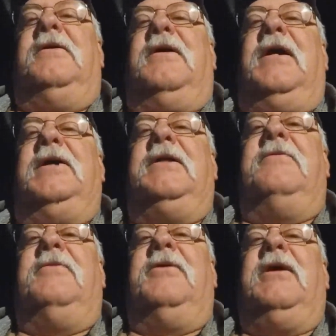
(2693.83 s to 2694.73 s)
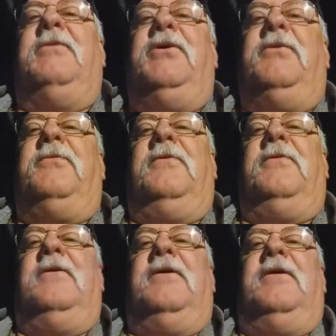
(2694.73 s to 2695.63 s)
I did a rookie move.
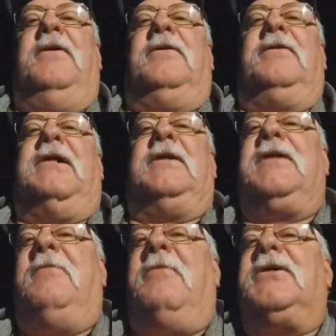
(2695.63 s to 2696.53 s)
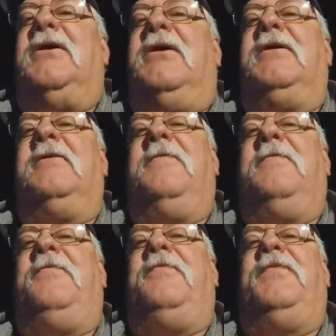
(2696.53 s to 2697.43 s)
Last time I was on
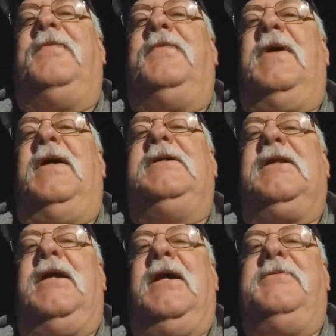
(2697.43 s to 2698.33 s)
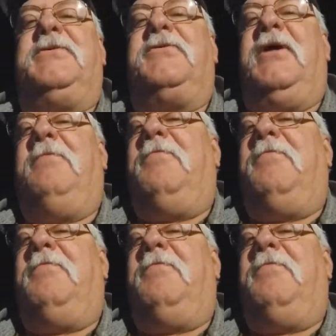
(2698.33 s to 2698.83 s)
and I did a live stream,